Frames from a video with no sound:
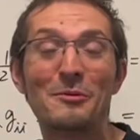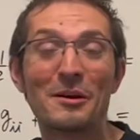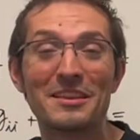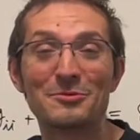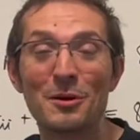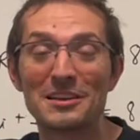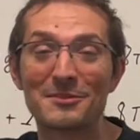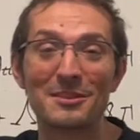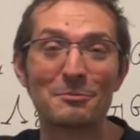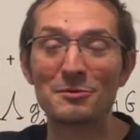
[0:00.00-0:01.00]
what this was from
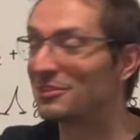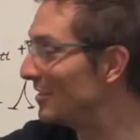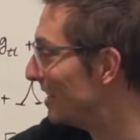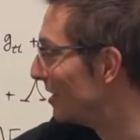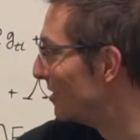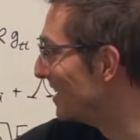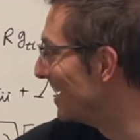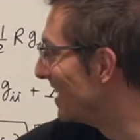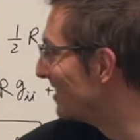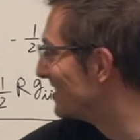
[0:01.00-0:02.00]
the previous video?
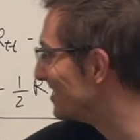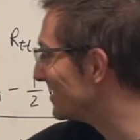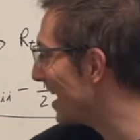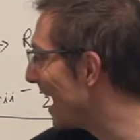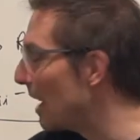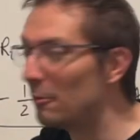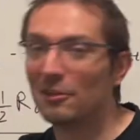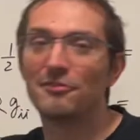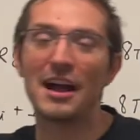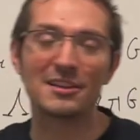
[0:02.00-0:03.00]
This is the Hubble
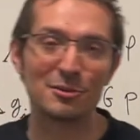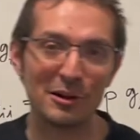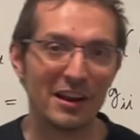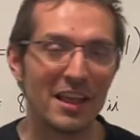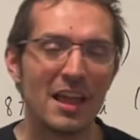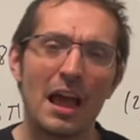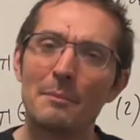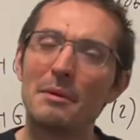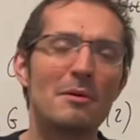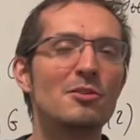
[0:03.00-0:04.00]
factor.
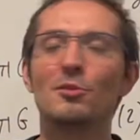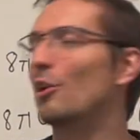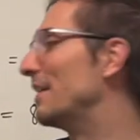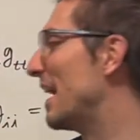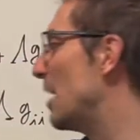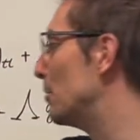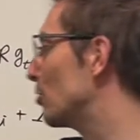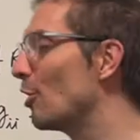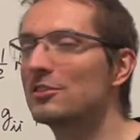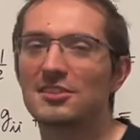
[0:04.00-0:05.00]
Maybe you call it a Hubble
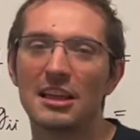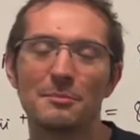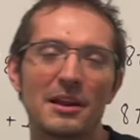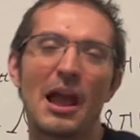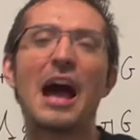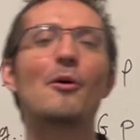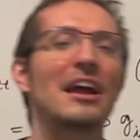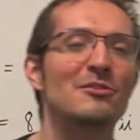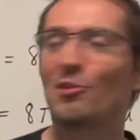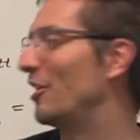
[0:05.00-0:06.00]
constant, but how can
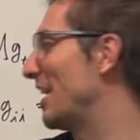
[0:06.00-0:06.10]
you call it a